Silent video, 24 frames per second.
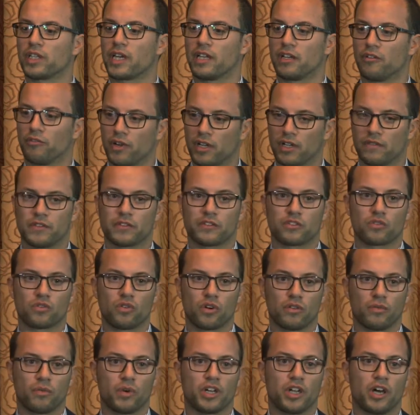get a relevance
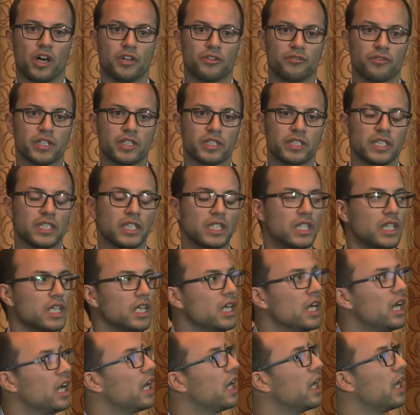score of 100,
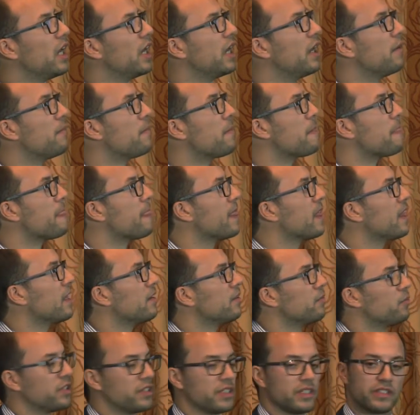
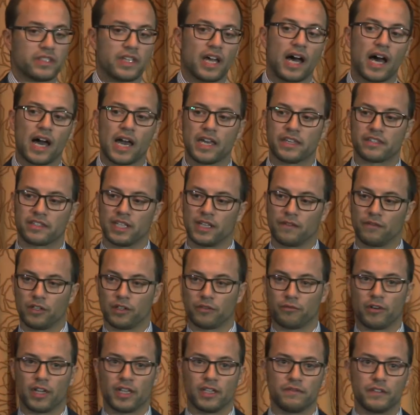which is the highest level
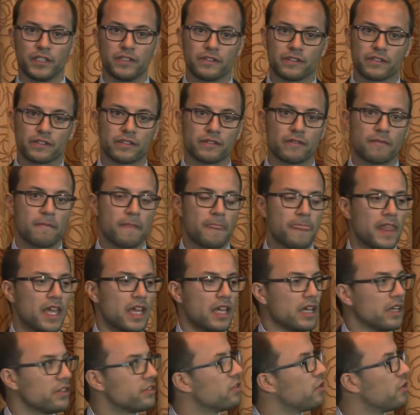of relevance.
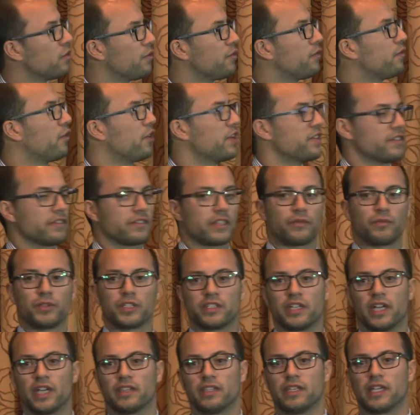So for instance, if we
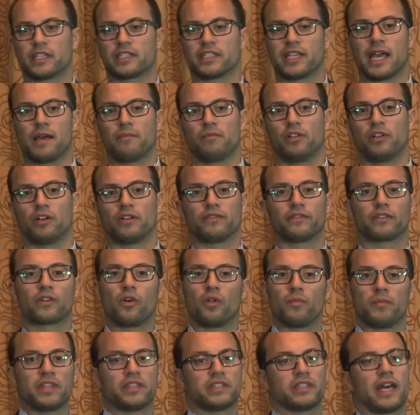take the example of
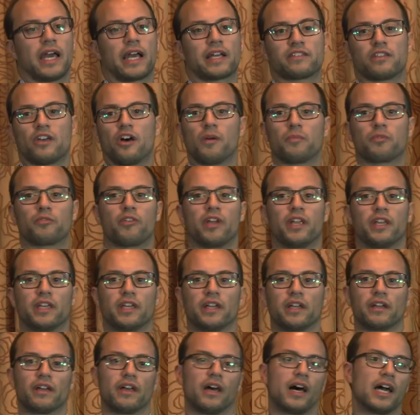Goldman Sachs
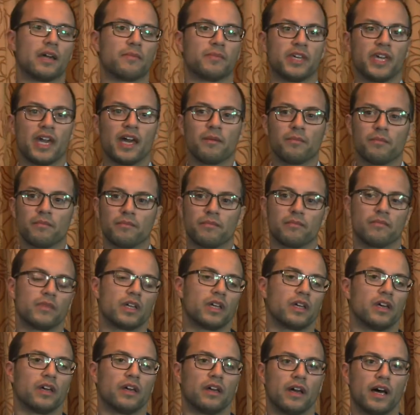upgrading
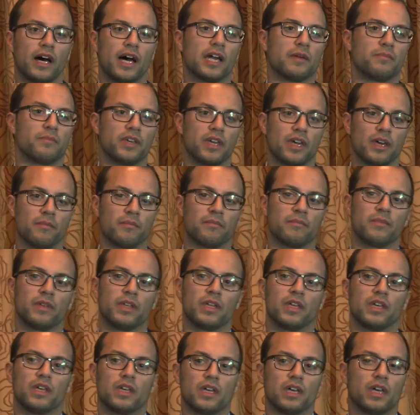IBM,
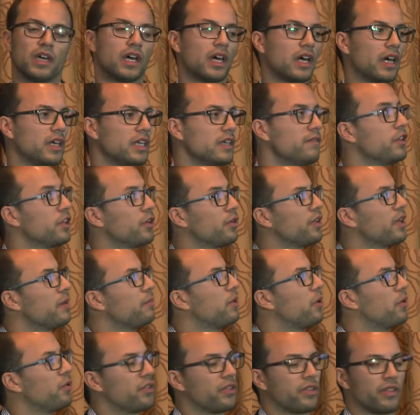even though they're
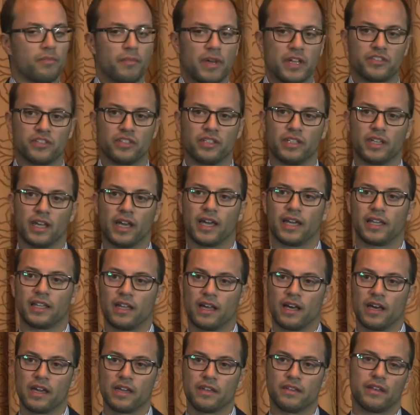both mentioned in the
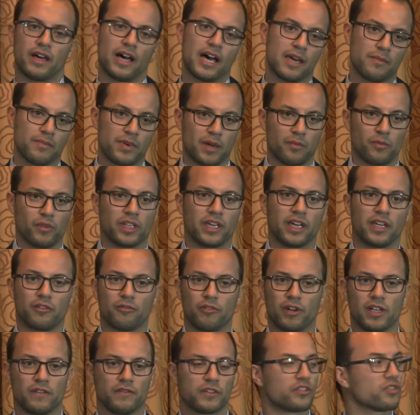headline, IBM will get a
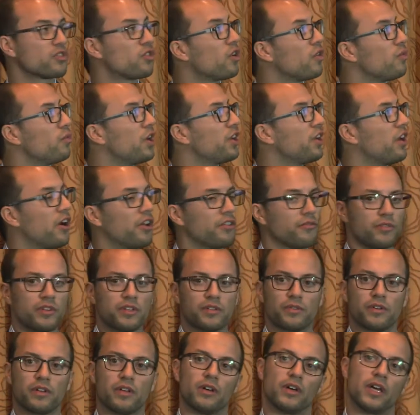relevance score of
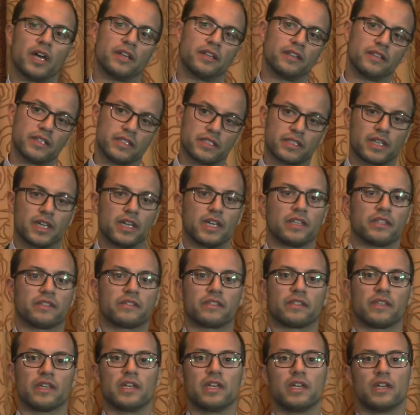100, and in this
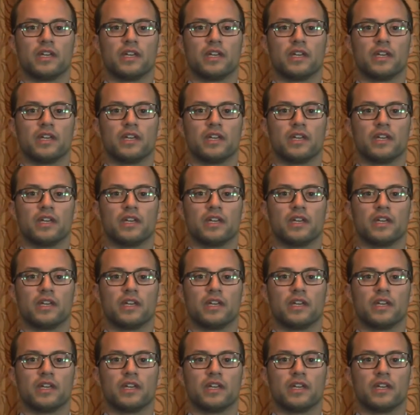case,